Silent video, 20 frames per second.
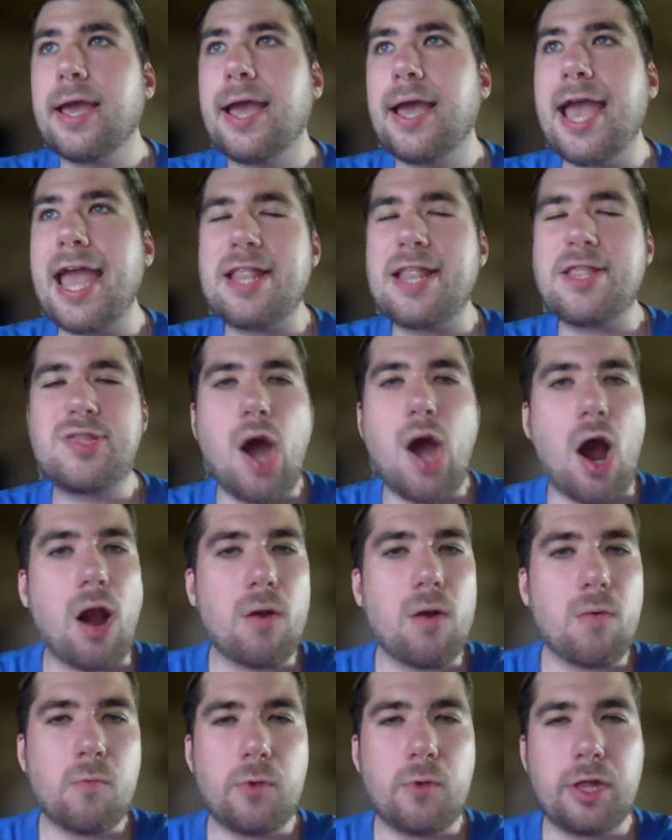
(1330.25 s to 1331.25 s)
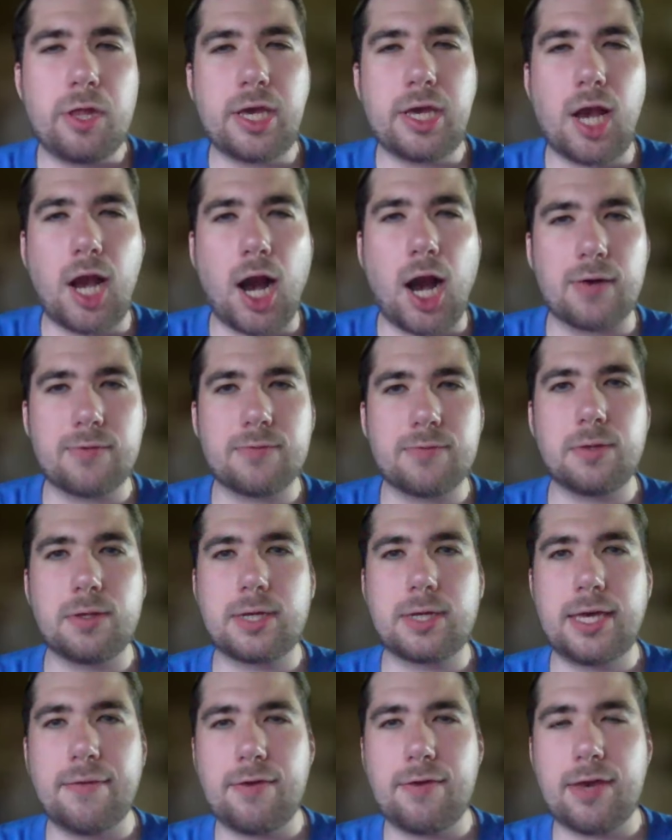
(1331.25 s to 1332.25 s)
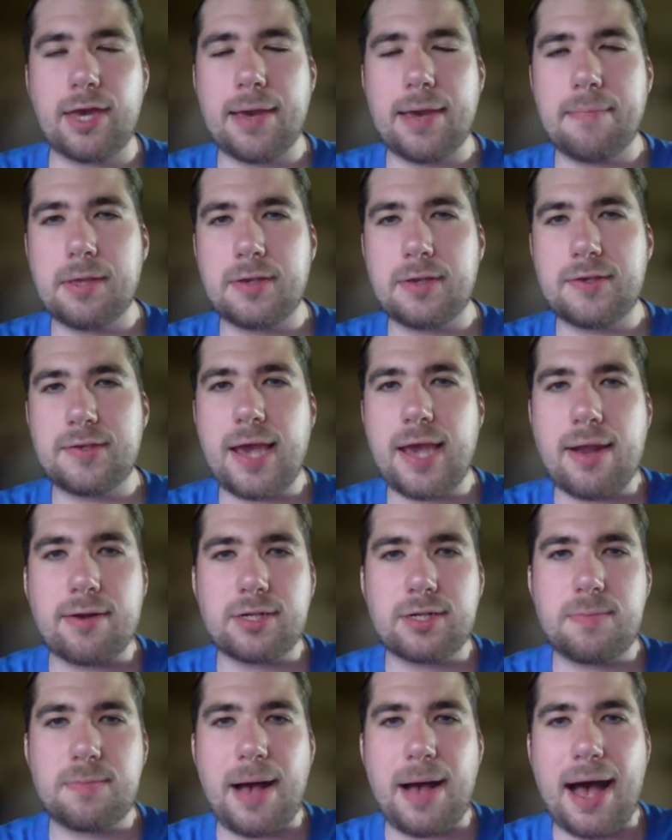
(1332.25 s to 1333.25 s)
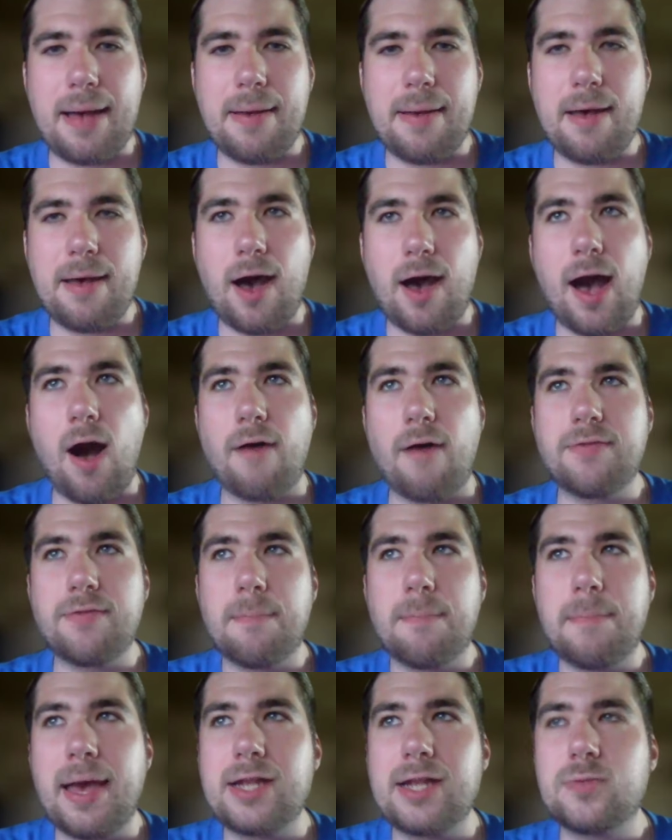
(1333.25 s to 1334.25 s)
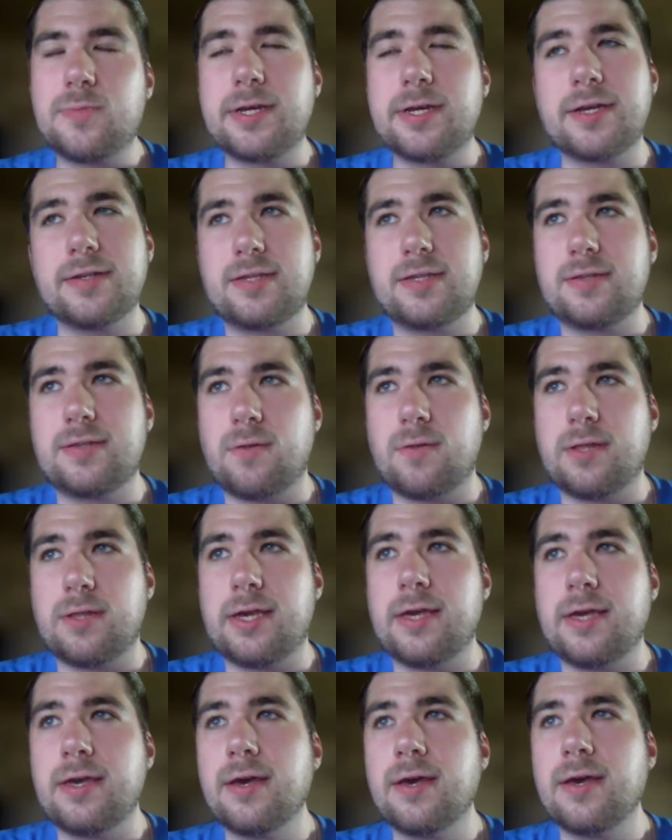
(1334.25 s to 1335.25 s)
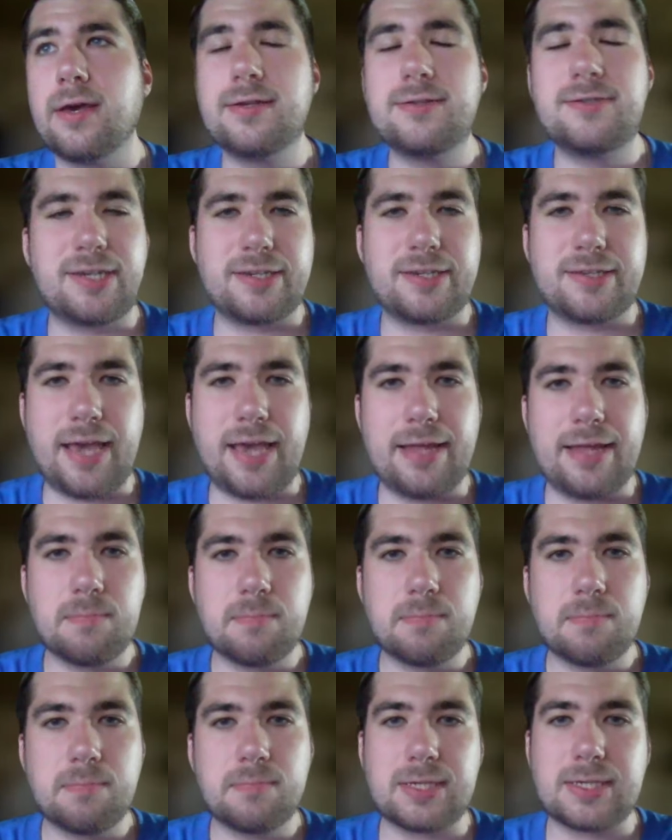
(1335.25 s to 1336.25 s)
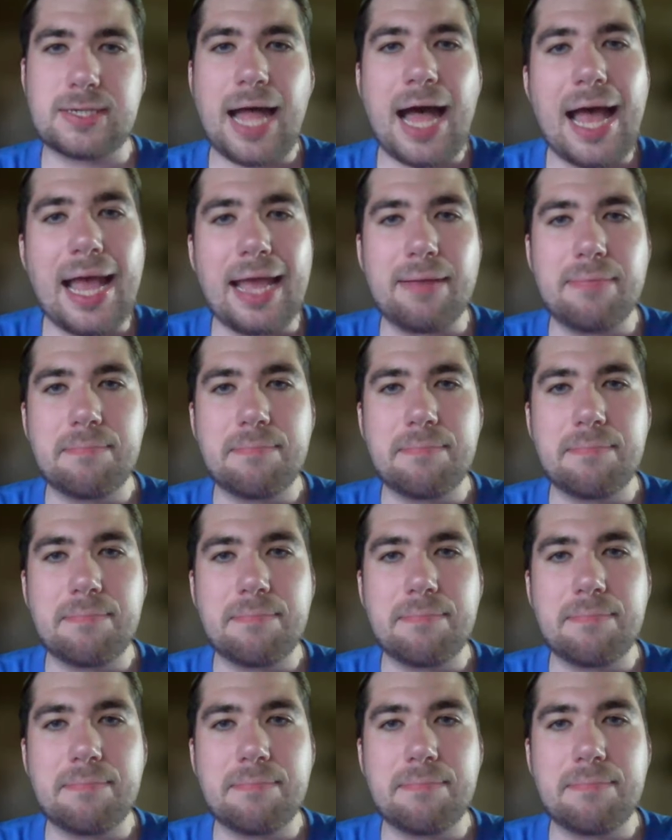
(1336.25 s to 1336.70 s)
and aren't really comfortable giving him the center spot off the bench because he's only 6'8", 6'9".